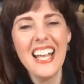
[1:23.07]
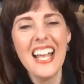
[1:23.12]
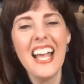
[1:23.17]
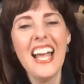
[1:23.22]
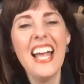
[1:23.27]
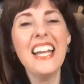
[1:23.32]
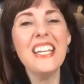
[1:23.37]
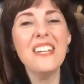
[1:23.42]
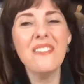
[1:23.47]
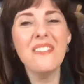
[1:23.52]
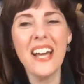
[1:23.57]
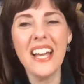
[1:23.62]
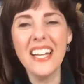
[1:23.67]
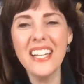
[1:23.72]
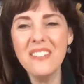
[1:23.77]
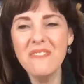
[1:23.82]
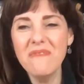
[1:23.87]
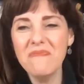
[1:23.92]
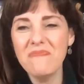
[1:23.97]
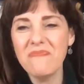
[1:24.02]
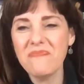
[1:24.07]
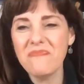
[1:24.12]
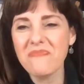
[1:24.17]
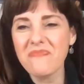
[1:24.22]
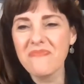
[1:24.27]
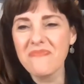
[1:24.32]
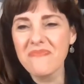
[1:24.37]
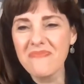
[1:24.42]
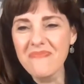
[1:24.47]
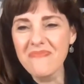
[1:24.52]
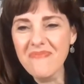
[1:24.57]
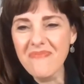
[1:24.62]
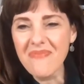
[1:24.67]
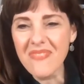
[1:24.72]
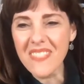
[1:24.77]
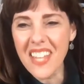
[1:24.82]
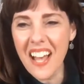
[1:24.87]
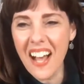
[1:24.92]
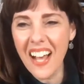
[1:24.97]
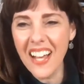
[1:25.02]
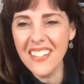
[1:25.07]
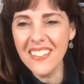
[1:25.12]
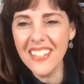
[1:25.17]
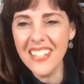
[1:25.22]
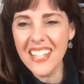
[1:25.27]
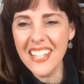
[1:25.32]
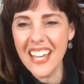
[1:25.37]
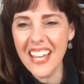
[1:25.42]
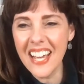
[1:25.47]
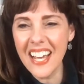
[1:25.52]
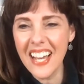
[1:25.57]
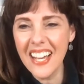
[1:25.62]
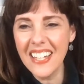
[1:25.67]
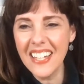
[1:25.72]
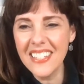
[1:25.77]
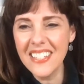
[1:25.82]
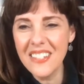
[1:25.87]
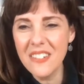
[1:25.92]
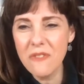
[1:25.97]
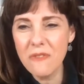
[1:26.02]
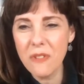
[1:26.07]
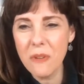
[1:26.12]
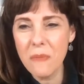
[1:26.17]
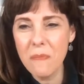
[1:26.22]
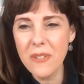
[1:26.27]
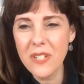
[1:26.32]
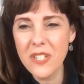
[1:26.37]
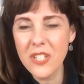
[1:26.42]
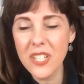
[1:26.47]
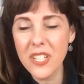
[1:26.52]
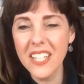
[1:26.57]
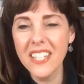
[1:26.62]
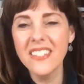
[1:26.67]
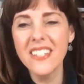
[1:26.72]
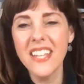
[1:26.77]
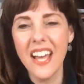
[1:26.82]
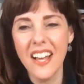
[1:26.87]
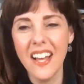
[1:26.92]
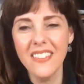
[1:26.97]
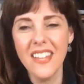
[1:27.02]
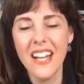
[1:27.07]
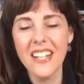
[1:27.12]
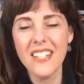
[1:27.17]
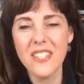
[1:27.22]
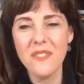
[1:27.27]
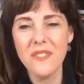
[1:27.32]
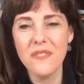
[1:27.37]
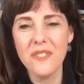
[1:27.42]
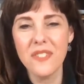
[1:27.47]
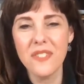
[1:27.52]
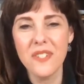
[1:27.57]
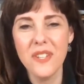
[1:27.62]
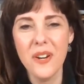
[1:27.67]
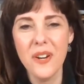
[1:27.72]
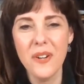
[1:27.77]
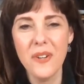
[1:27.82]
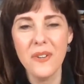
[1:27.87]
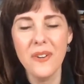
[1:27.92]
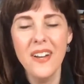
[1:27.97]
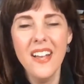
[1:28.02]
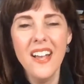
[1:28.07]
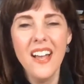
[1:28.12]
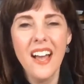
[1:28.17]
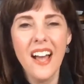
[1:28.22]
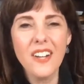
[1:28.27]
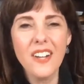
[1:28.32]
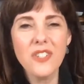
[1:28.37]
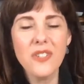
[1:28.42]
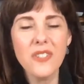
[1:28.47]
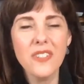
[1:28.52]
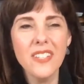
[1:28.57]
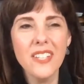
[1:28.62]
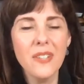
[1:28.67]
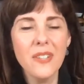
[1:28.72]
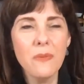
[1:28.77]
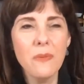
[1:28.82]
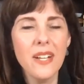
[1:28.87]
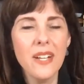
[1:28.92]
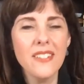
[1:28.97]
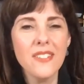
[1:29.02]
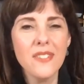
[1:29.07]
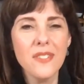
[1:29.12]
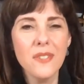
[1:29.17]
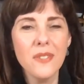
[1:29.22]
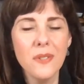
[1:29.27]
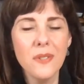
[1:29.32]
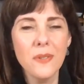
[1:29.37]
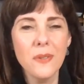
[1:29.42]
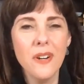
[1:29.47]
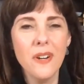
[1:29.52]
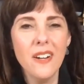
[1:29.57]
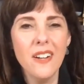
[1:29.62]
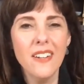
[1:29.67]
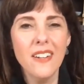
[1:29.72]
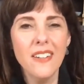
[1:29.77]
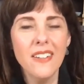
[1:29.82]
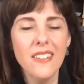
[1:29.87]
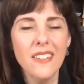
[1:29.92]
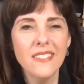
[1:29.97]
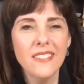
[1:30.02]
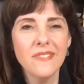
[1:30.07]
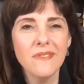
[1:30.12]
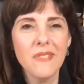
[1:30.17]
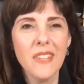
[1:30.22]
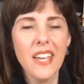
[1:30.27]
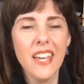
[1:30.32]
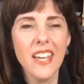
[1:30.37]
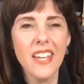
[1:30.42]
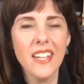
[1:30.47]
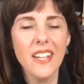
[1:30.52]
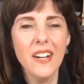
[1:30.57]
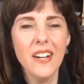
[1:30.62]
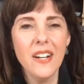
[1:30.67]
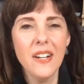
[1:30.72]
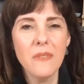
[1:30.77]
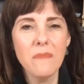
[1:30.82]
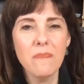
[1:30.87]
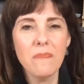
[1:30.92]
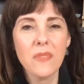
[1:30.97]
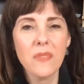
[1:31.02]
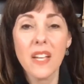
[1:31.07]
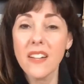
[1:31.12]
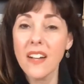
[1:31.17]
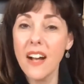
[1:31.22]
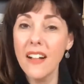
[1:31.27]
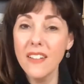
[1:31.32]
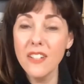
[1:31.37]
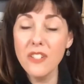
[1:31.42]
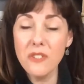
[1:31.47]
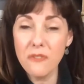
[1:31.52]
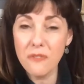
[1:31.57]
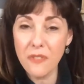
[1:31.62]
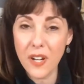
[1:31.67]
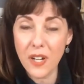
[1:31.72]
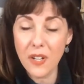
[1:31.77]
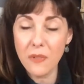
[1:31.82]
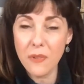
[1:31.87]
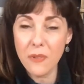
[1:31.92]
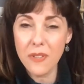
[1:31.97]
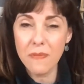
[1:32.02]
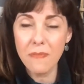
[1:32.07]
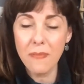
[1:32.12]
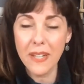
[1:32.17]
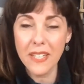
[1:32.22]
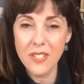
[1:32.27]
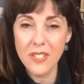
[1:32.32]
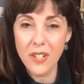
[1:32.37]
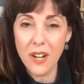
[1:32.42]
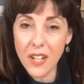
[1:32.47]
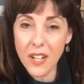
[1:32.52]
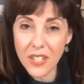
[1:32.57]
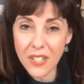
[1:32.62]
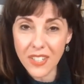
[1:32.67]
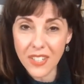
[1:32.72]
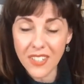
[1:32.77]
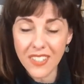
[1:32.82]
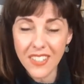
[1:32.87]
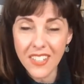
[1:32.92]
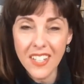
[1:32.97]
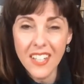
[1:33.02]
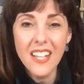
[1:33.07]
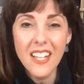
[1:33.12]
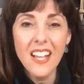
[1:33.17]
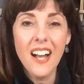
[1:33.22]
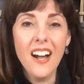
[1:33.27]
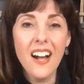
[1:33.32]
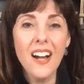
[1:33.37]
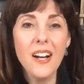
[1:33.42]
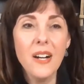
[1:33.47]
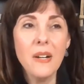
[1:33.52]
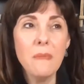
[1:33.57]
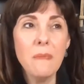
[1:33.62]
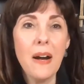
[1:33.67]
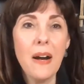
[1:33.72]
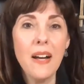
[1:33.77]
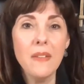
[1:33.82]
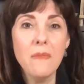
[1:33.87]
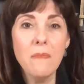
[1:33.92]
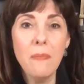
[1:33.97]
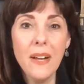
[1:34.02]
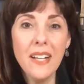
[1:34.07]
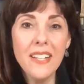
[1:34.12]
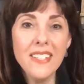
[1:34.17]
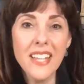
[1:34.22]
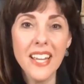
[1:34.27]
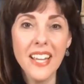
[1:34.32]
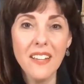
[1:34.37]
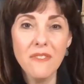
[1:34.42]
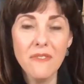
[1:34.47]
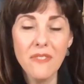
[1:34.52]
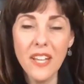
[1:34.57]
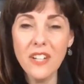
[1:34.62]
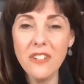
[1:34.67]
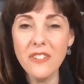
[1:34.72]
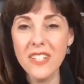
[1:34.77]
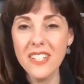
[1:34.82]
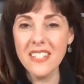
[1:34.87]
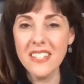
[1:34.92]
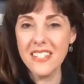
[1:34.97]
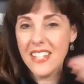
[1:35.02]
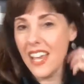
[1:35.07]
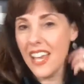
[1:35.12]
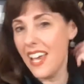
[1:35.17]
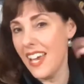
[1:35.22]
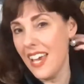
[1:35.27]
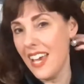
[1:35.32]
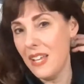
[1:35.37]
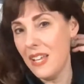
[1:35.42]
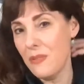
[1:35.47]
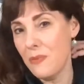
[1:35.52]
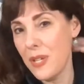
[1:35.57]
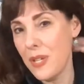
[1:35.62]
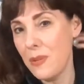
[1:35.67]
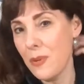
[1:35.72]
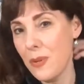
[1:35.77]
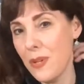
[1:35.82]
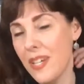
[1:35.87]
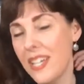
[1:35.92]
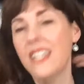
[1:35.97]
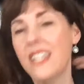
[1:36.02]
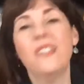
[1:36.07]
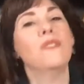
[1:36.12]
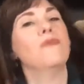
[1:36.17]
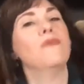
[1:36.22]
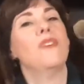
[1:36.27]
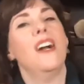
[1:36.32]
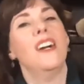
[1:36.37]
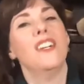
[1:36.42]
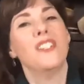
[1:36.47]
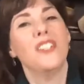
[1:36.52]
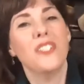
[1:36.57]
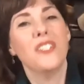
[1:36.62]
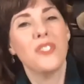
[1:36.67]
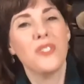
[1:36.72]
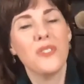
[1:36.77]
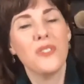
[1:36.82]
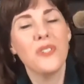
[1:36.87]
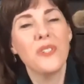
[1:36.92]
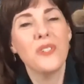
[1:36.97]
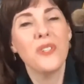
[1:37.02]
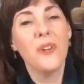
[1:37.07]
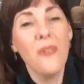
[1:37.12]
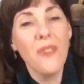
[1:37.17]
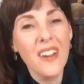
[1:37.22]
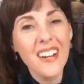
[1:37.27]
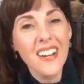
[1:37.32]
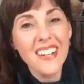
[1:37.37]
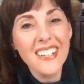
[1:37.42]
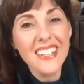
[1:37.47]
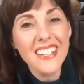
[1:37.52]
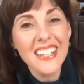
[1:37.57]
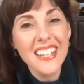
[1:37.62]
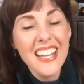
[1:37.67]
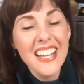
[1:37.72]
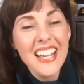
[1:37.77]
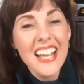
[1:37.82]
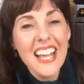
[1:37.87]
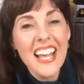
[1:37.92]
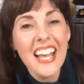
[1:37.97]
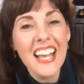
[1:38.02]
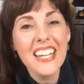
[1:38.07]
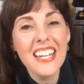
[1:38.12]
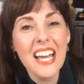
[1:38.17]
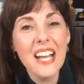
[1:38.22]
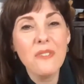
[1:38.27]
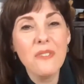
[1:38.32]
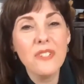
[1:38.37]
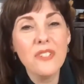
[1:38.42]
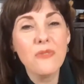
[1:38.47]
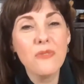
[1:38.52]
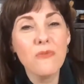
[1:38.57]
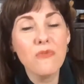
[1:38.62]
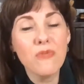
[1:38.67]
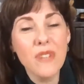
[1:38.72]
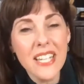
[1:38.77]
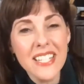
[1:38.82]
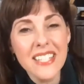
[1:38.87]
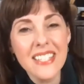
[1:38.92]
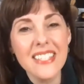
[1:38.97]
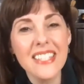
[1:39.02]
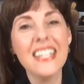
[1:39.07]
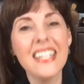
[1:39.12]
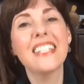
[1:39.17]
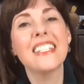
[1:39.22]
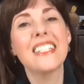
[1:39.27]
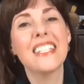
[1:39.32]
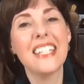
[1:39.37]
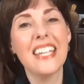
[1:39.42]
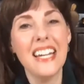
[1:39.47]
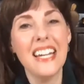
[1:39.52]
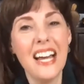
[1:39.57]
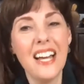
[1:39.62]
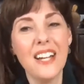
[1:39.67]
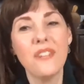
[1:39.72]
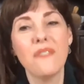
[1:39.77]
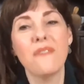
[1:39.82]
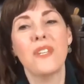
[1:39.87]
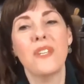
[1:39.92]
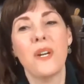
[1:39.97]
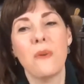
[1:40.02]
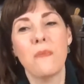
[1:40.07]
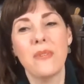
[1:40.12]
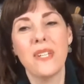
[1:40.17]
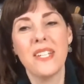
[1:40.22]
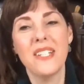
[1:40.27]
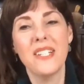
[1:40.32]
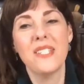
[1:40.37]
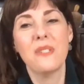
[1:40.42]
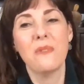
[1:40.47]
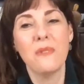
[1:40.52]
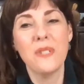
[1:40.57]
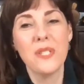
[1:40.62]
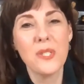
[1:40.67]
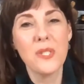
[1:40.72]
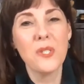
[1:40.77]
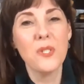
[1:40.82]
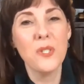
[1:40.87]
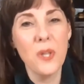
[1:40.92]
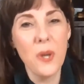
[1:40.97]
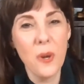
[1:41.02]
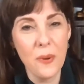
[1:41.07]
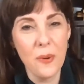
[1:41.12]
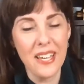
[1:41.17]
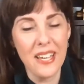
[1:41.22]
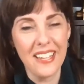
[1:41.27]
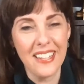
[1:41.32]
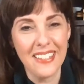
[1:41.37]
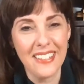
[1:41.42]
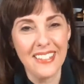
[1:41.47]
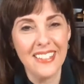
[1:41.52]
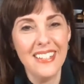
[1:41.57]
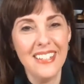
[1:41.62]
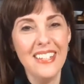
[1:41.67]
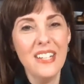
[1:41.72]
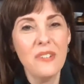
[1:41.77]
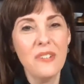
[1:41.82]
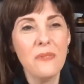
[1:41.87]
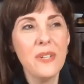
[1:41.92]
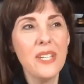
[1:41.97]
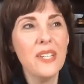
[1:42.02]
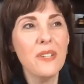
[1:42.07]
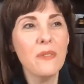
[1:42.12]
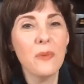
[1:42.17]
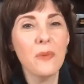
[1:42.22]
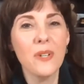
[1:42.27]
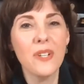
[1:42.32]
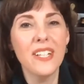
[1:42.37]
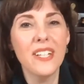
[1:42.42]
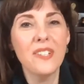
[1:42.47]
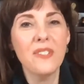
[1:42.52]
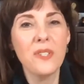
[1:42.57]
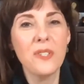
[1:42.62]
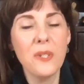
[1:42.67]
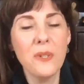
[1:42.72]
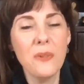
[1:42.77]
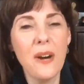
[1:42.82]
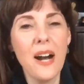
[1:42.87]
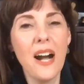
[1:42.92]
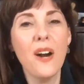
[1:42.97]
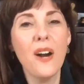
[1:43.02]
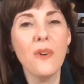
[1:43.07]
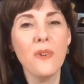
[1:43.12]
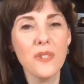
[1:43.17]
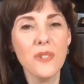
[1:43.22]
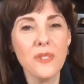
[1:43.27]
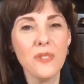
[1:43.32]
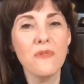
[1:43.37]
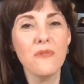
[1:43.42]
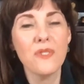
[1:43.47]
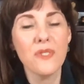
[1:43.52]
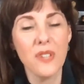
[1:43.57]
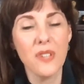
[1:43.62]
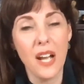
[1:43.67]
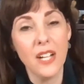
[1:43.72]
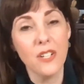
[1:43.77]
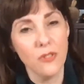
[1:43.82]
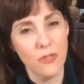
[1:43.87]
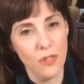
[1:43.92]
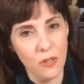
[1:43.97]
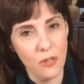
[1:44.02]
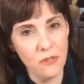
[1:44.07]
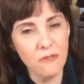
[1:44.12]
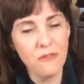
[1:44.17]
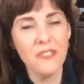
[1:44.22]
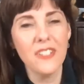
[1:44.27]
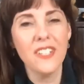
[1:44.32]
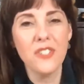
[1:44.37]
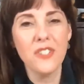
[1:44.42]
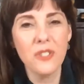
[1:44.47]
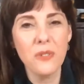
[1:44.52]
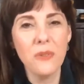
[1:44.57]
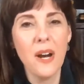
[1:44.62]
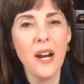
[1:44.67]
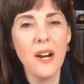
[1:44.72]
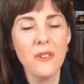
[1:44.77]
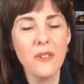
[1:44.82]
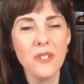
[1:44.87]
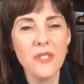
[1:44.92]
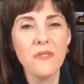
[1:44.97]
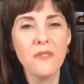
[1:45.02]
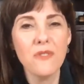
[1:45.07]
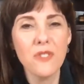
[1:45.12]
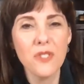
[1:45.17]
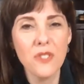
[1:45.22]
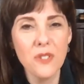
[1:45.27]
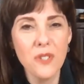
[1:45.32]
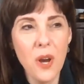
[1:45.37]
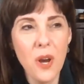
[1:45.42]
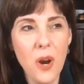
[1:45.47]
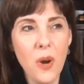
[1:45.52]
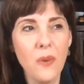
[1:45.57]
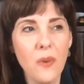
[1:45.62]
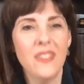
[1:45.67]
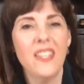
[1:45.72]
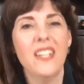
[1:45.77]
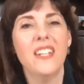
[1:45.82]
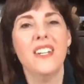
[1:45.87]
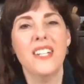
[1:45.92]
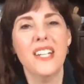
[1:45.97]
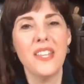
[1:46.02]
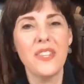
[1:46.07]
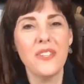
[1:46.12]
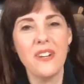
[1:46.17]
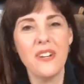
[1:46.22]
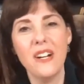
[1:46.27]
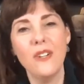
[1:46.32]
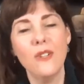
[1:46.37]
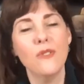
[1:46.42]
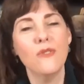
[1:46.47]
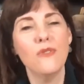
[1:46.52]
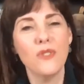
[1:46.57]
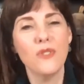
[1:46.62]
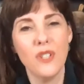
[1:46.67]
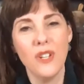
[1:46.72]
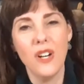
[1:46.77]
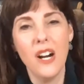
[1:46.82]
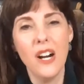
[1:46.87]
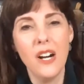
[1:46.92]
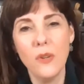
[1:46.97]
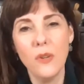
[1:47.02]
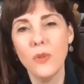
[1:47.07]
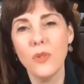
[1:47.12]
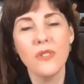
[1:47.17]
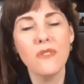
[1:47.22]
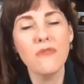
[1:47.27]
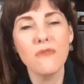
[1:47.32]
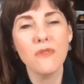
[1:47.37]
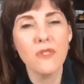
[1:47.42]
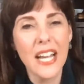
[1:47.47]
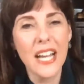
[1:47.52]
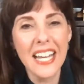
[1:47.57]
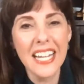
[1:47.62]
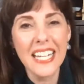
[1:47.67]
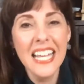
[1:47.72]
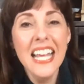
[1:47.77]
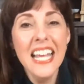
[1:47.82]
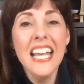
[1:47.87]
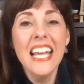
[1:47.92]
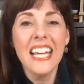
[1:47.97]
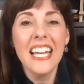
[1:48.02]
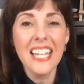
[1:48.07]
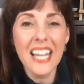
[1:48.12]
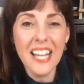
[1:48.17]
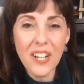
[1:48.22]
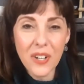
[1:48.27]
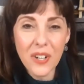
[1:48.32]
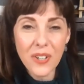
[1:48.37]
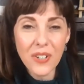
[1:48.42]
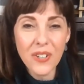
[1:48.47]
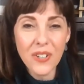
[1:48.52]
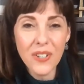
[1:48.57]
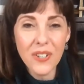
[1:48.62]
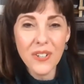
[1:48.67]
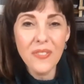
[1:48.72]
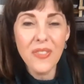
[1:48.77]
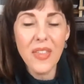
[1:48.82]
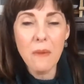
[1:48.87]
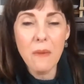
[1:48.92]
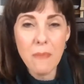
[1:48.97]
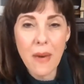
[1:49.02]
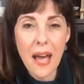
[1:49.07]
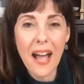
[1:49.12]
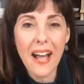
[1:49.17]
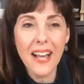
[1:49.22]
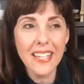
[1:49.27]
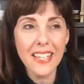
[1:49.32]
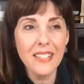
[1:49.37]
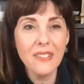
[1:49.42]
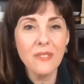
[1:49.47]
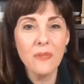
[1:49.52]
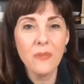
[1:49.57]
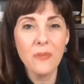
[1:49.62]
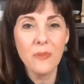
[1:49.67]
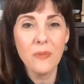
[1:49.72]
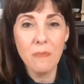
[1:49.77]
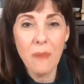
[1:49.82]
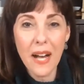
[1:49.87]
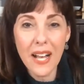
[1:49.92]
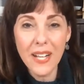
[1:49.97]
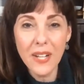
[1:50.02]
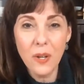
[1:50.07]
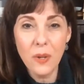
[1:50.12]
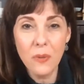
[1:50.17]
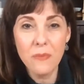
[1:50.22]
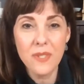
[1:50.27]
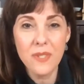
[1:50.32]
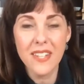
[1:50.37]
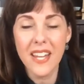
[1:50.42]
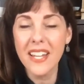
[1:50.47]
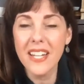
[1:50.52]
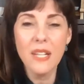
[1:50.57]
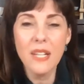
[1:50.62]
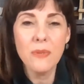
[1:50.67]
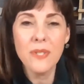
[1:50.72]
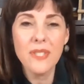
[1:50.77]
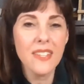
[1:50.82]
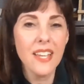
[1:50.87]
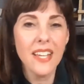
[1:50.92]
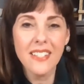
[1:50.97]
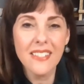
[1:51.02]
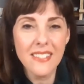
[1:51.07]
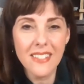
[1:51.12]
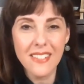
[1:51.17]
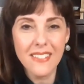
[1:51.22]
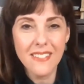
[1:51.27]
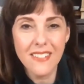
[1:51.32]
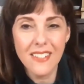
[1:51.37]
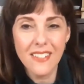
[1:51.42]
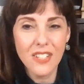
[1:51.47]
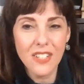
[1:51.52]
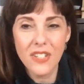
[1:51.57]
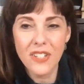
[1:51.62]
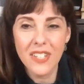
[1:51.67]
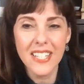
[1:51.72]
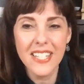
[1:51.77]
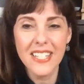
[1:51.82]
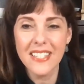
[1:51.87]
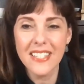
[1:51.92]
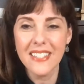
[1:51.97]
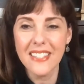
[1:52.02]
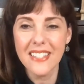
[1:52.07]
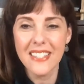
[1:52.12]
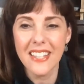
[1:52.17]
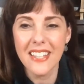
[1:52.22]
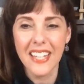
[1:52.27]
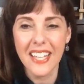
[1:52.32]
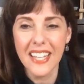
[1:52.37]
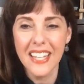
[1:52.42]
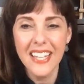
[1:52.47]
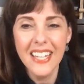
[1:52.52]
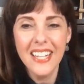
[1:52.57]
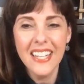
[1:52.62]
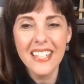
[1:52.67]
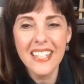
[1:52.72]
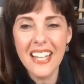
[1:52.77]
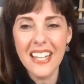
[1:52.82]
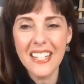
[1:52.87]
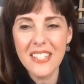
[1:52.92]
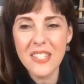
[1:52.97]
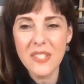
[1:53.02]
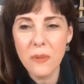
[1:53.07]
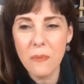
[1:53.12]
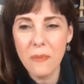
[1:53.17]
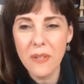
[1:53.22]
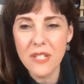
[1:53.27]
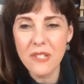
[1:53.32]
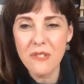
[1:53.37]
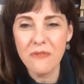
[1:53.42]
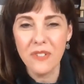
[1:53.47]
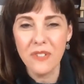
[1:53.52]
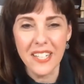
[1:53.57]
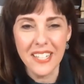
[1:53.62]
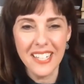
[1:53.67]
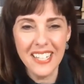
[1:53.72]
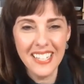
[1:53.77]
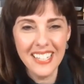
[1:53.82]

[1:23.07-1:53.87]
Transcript: Anyway, hi, Leanne from Michigan. Yeah, lots of snow. Actually went to a college fair with my daughter on Monday, on Veterans Day, and we were in Rochester, New York, and I was racing to get out of there because it was snowing. We were in 2 hours I drove in 2 hours of snow and then another hour of rain. And I heard that back in my home state, it was like 60 degrees and sunny. Not so much fun.